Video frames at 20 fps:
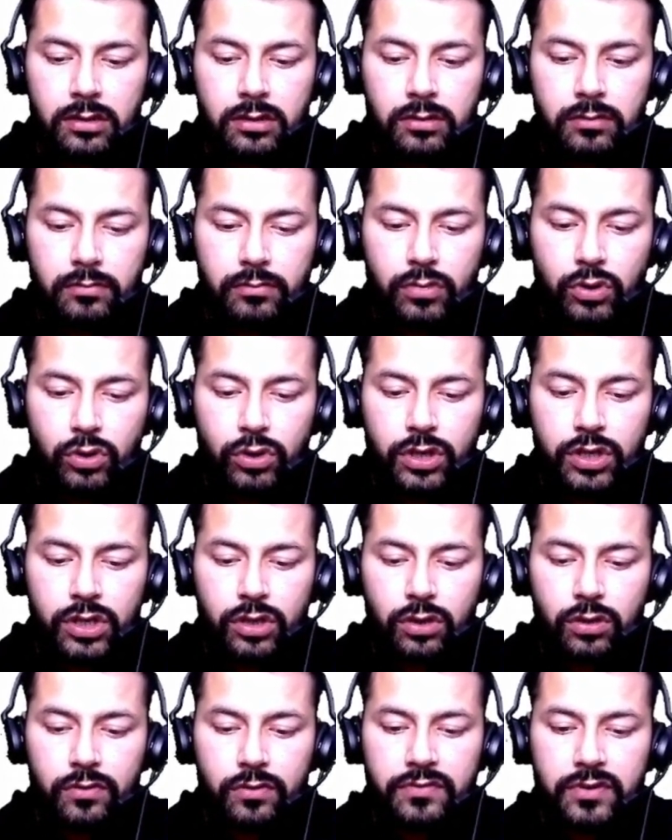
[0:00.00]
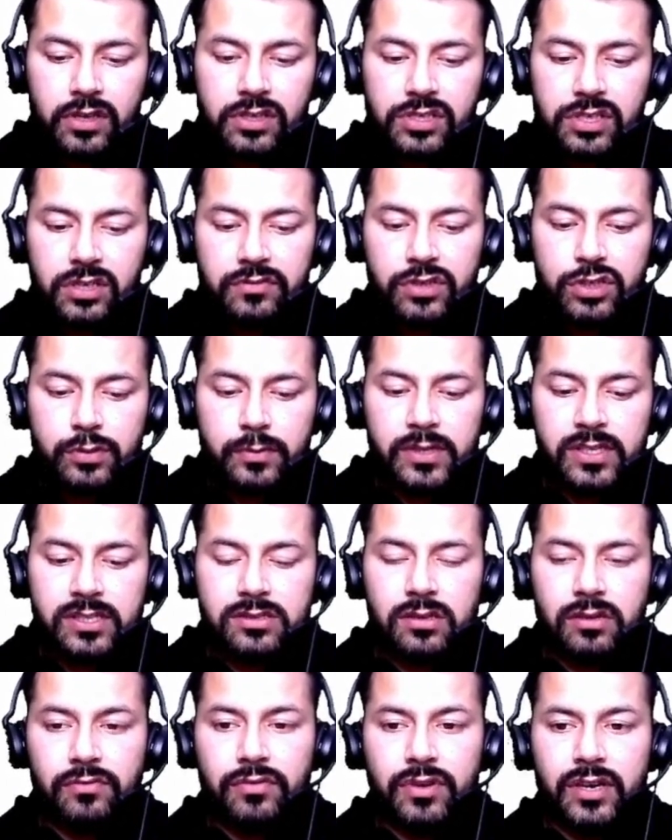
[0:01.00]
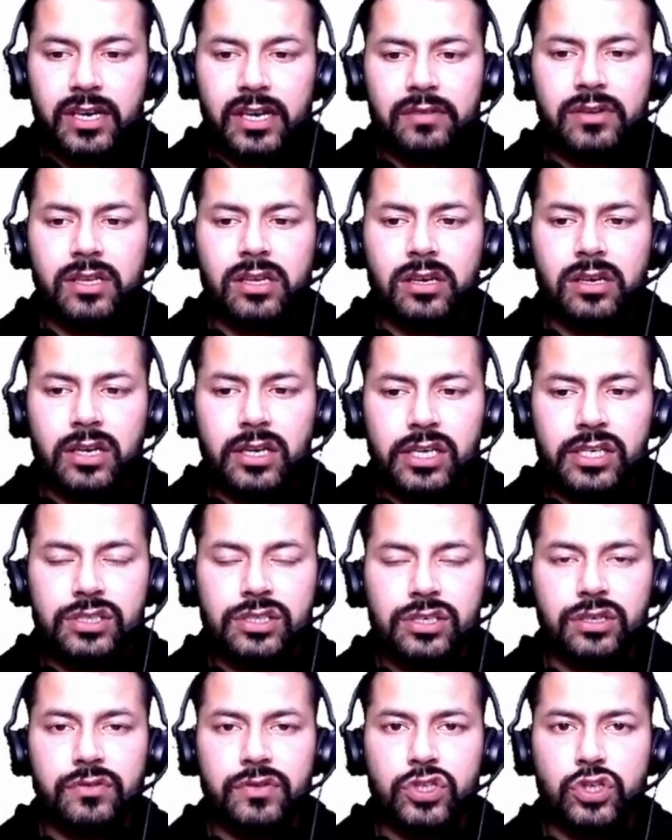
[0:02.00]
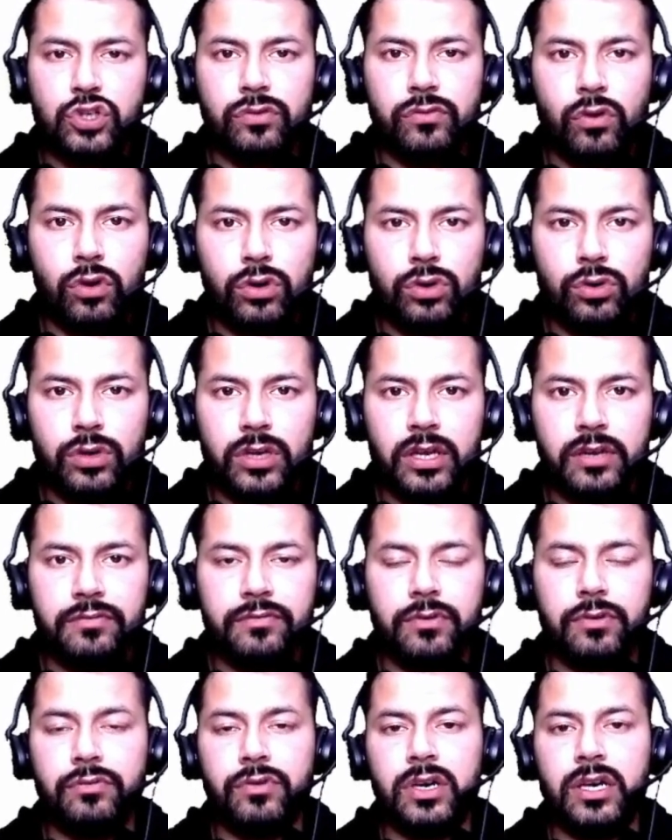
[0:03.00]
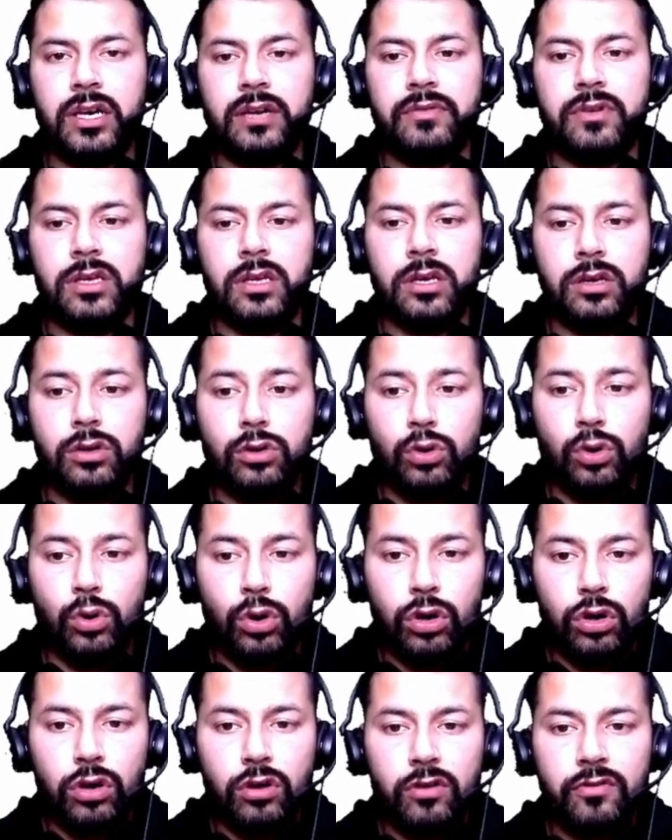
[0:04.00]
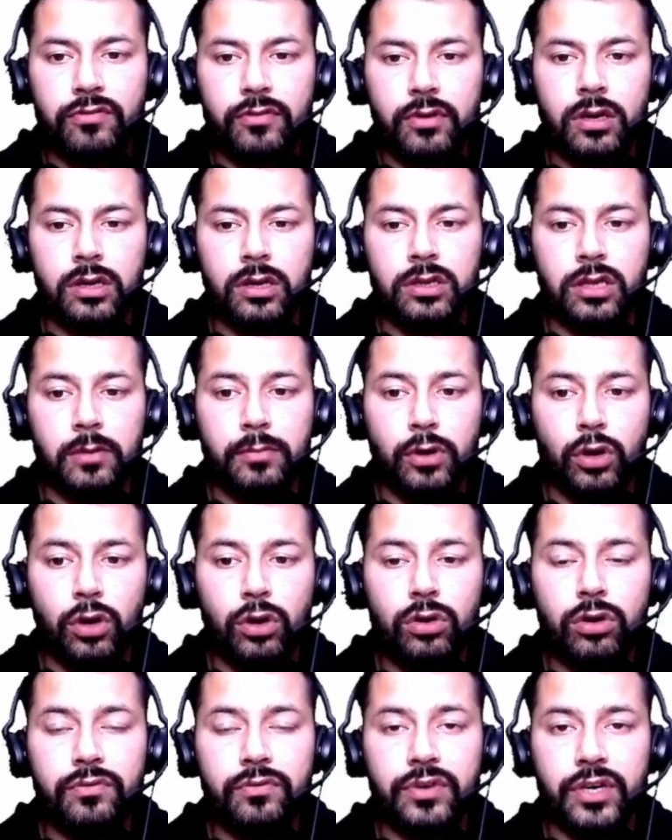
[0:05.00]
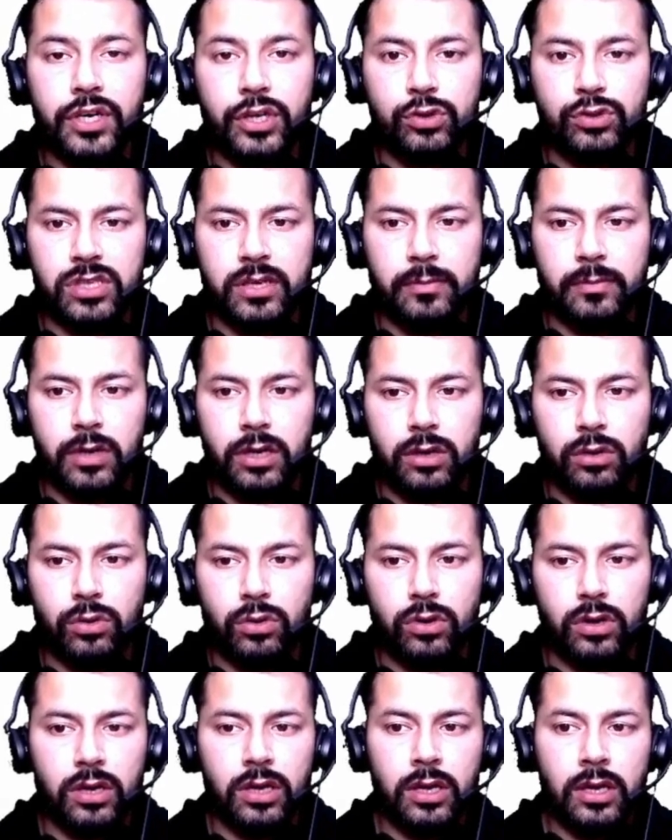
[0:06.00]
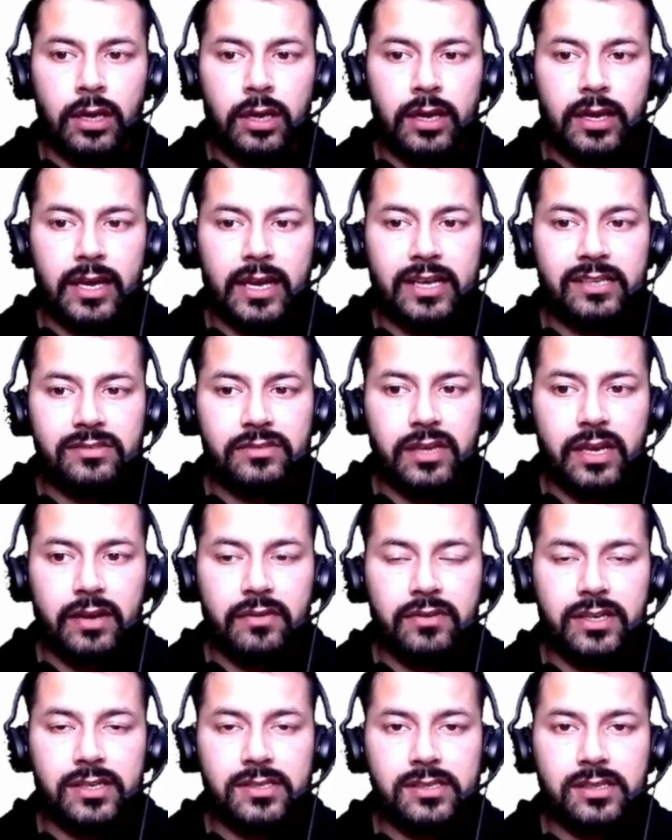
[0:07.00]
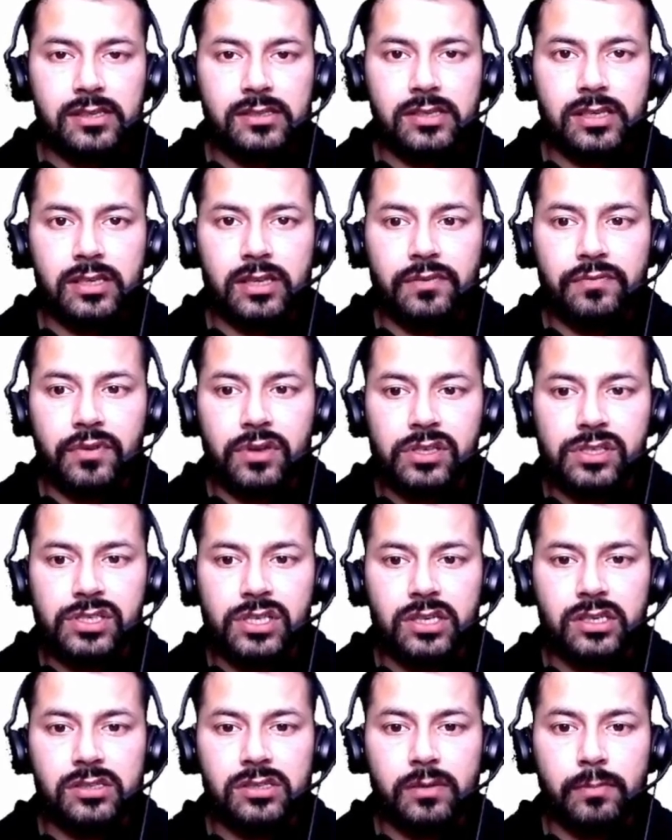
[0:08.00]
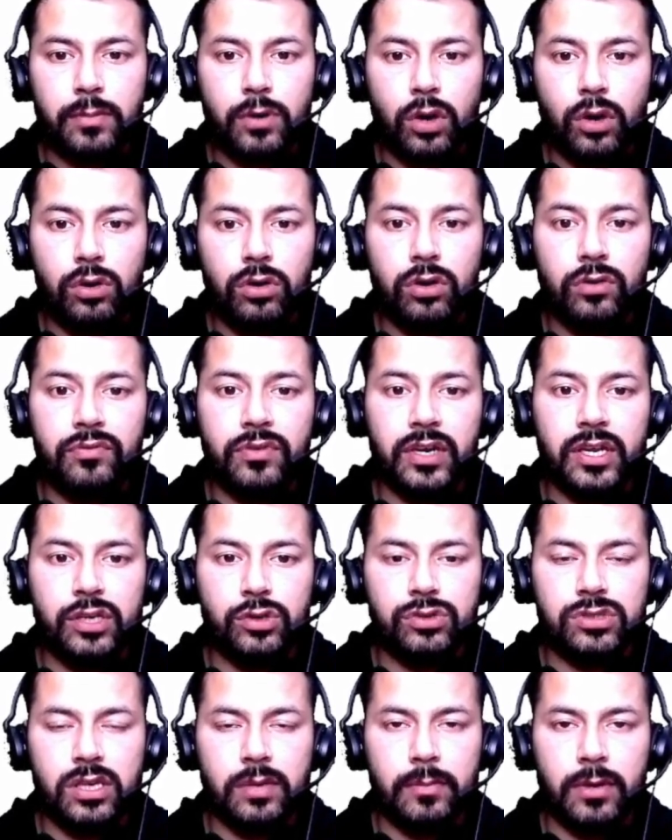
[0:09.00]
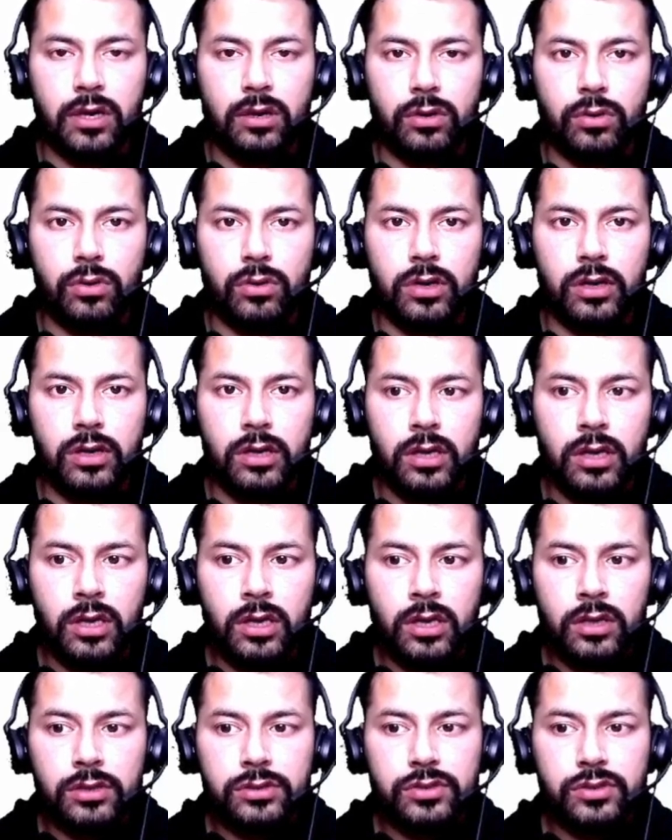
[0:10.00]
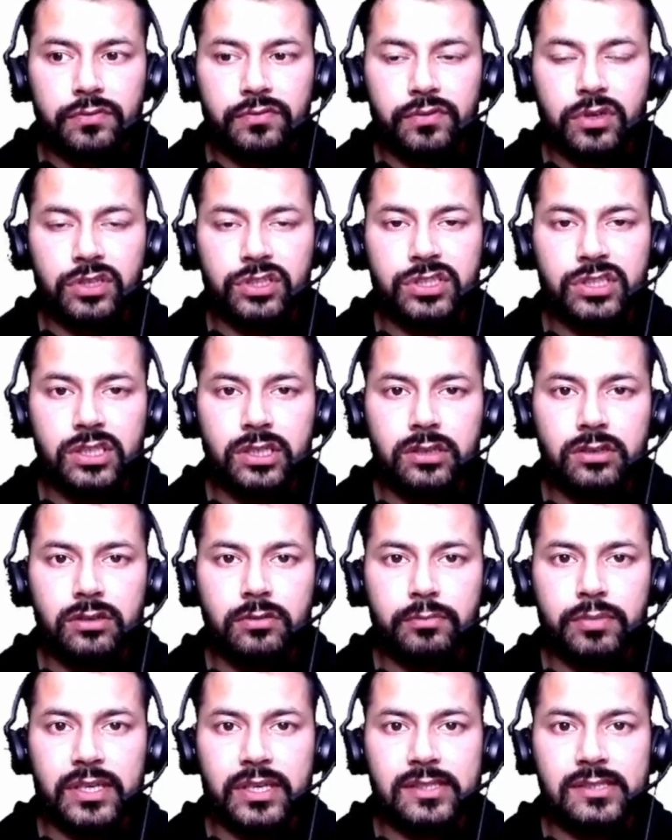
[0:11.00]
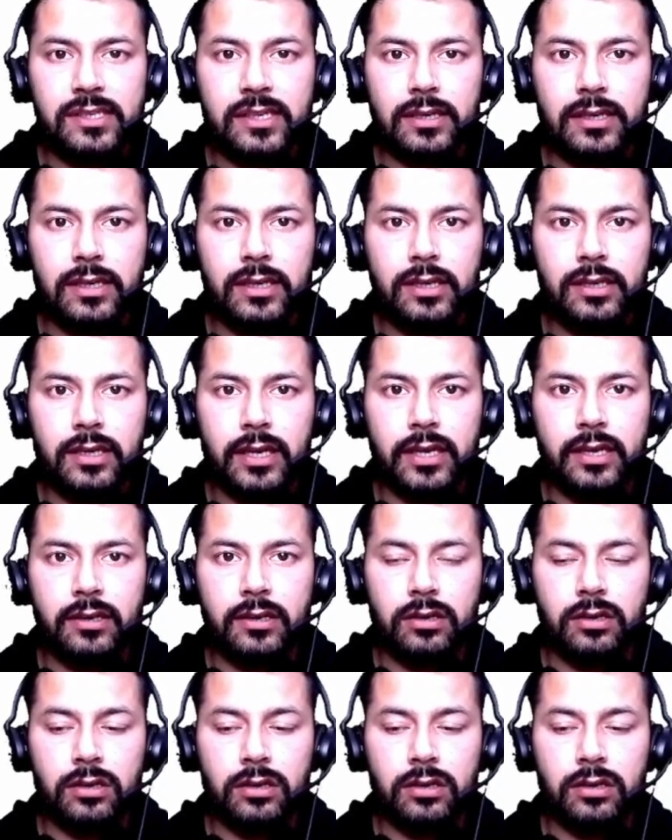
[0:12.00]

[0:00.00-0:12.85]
body of function, which means whatever the condition which you want to give, whatever the code of the block of reusable code. As we have discussed that the function is a block of reusable code. So function basically, like